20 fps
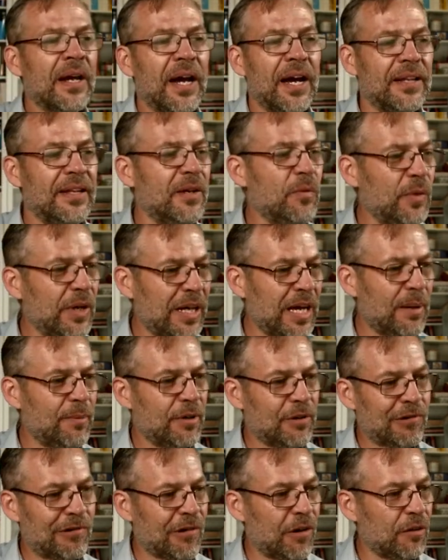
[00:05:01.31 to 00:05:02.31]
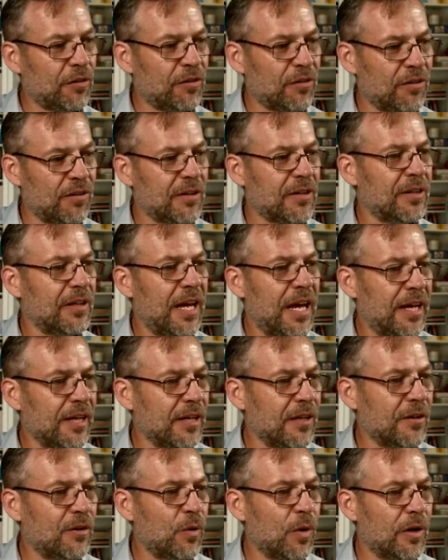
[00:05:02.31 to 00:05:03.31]
And then we come across to the
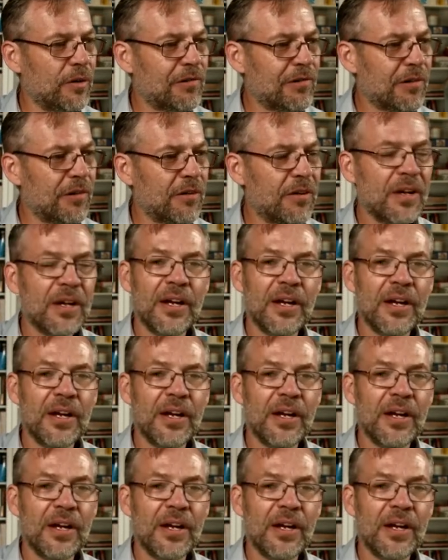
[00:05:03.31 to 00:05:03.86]
lagging quadrant,